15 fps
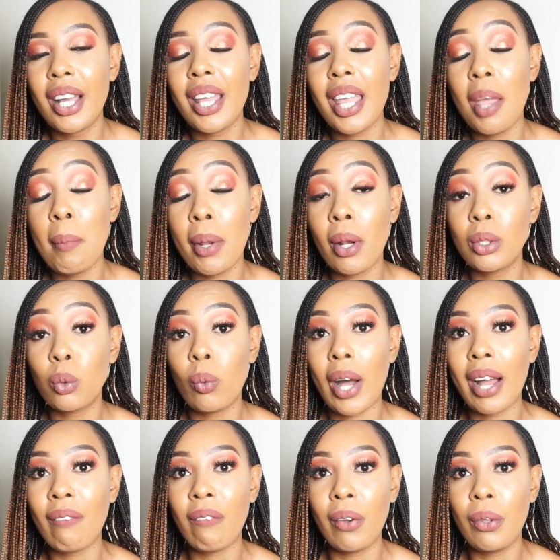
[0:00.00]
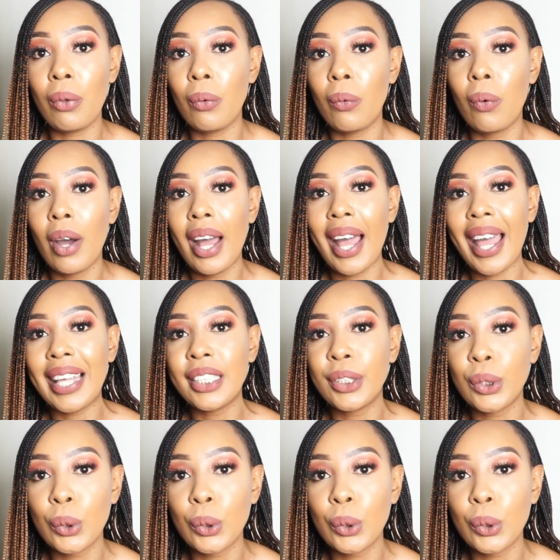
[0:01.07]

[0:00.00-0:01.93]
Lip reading: it may not work for you as